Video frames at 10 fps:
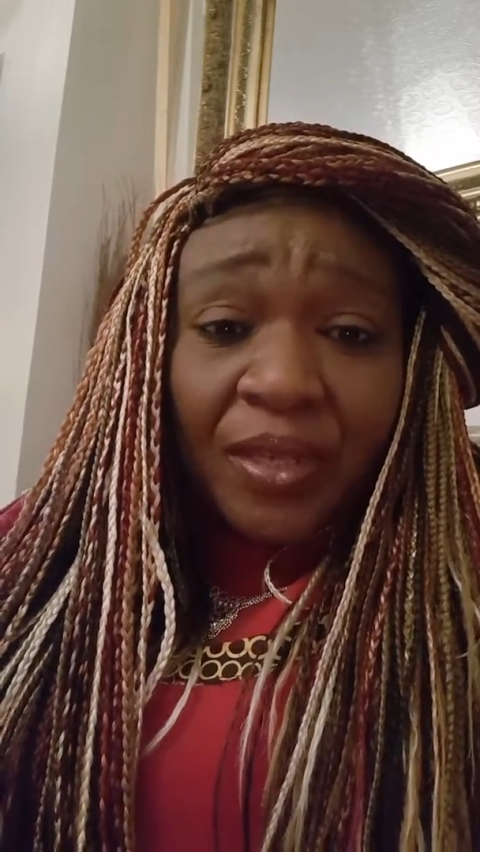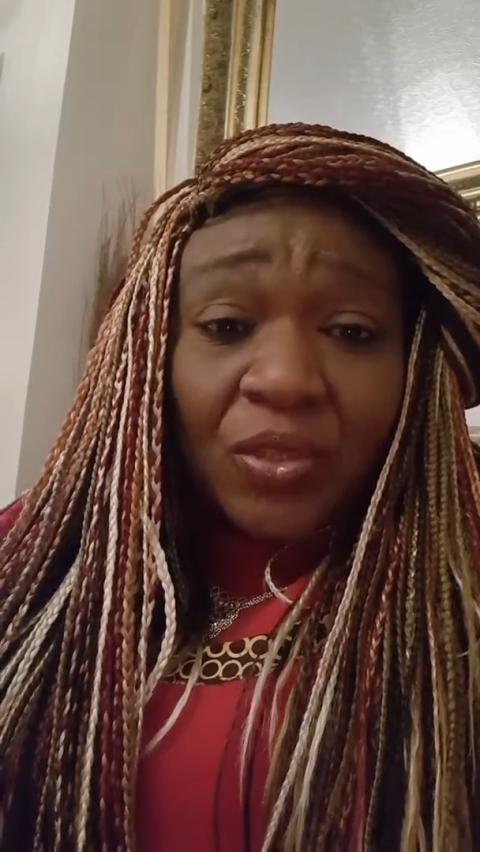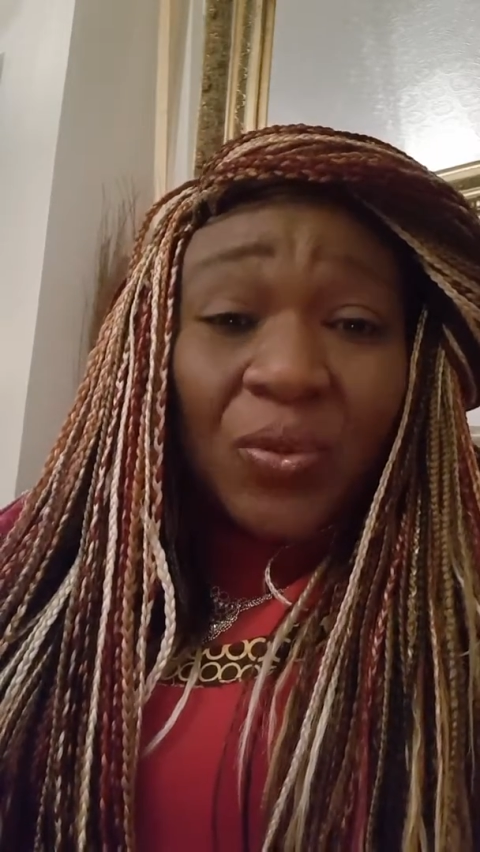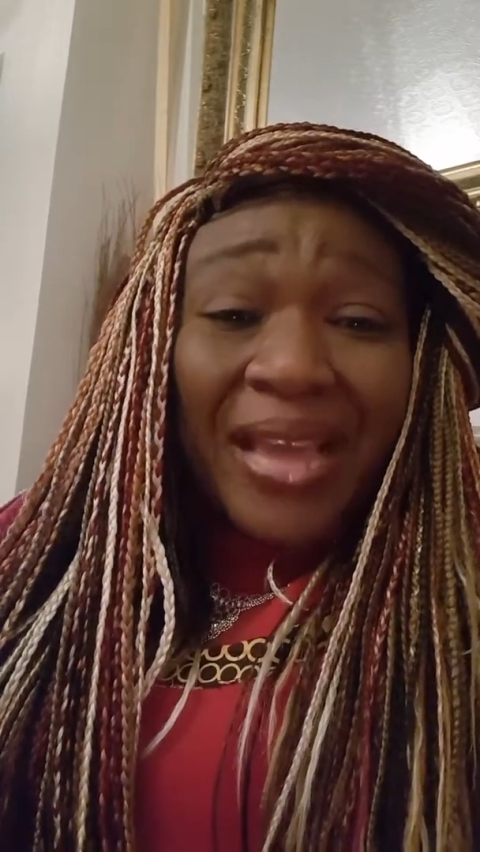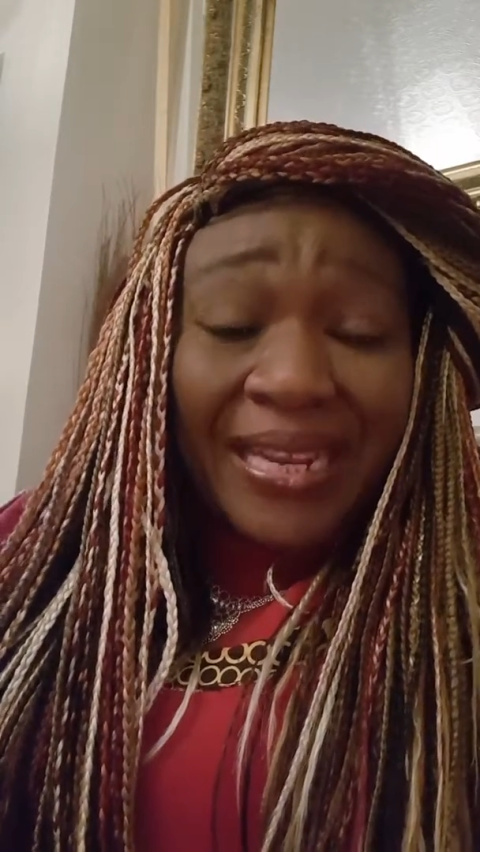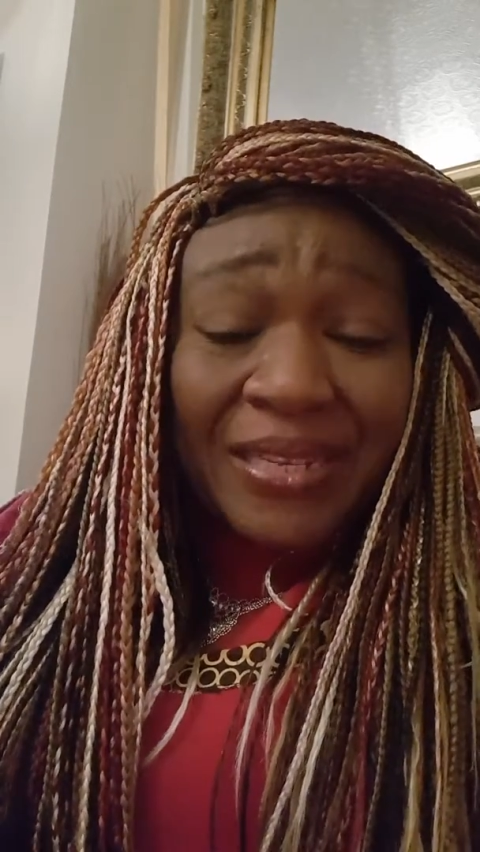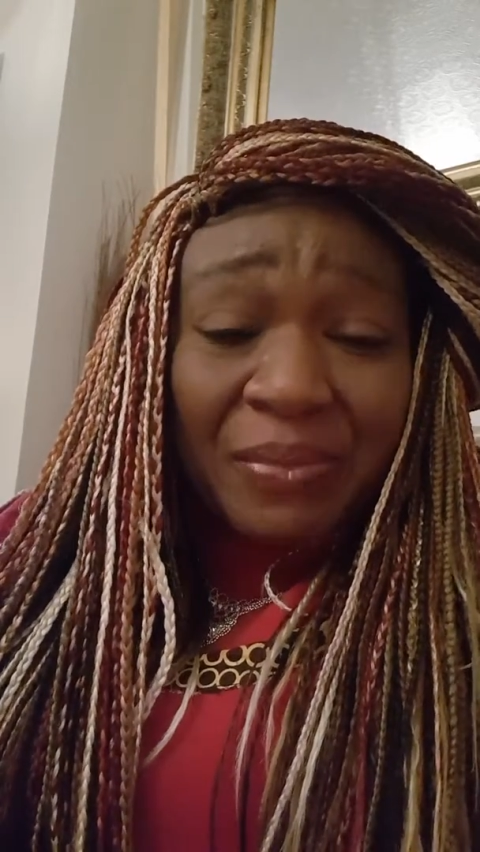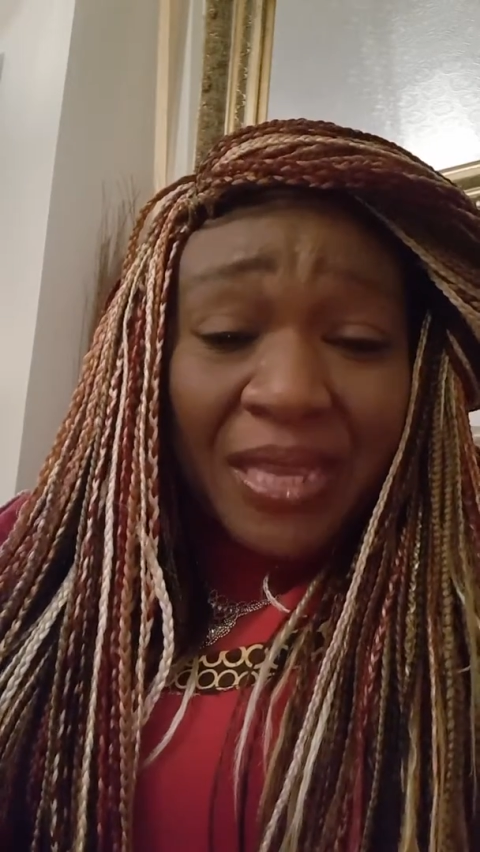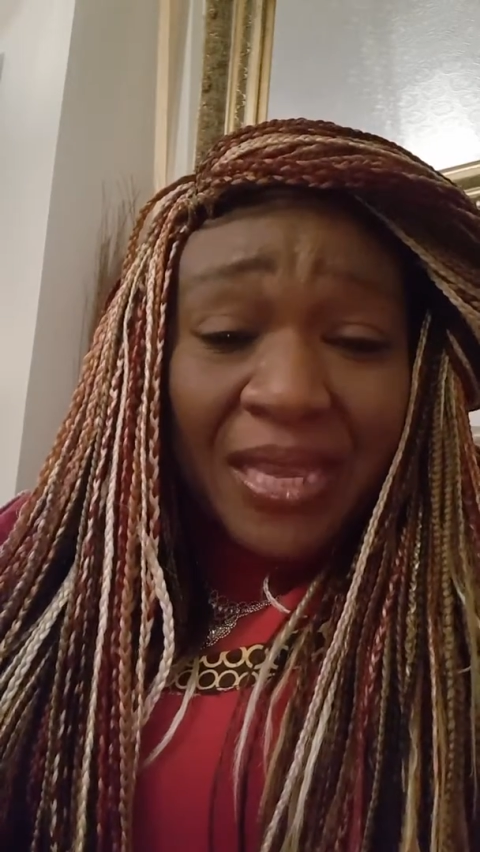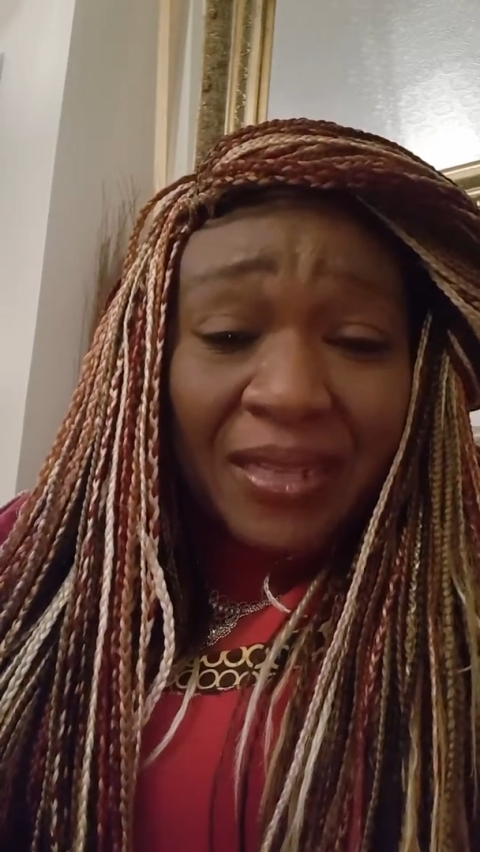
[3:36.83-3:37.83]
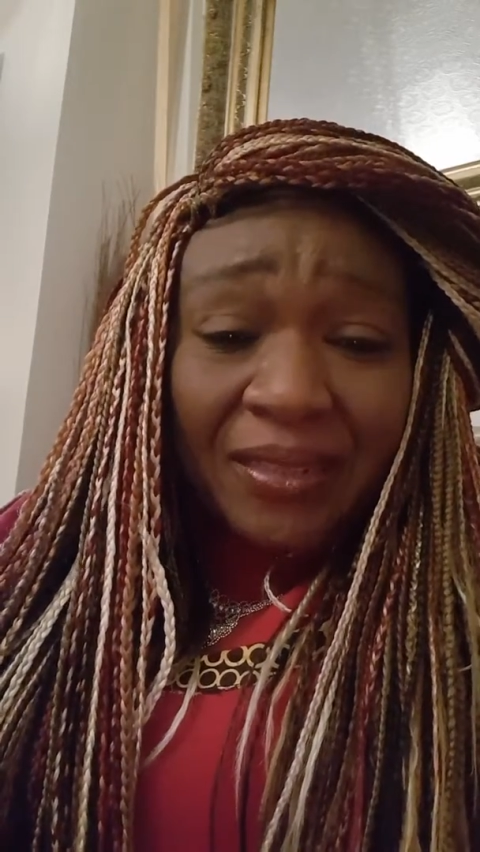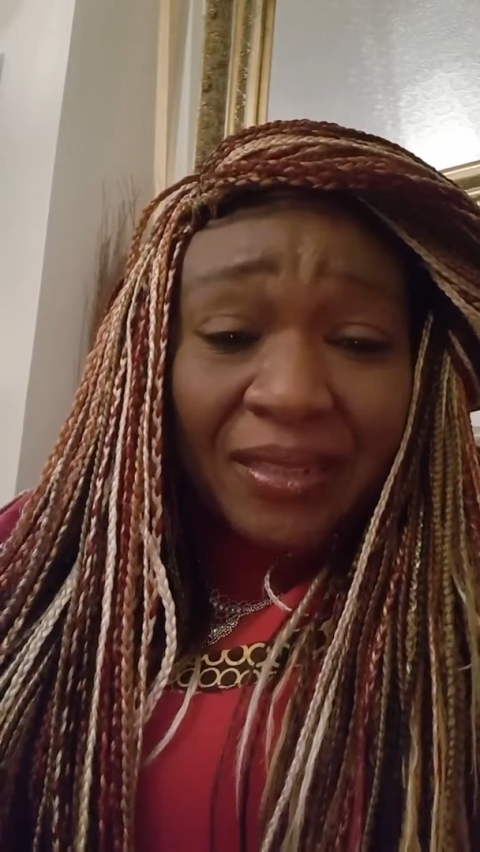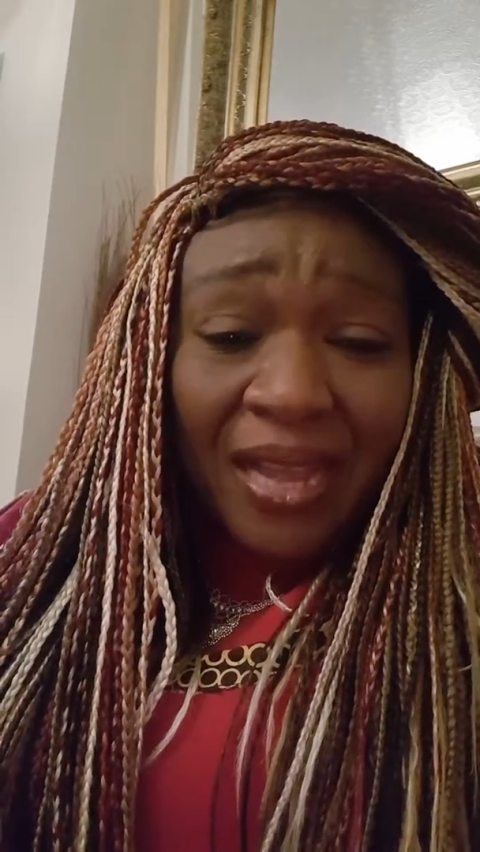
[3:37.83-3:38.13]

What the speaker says: to get him killed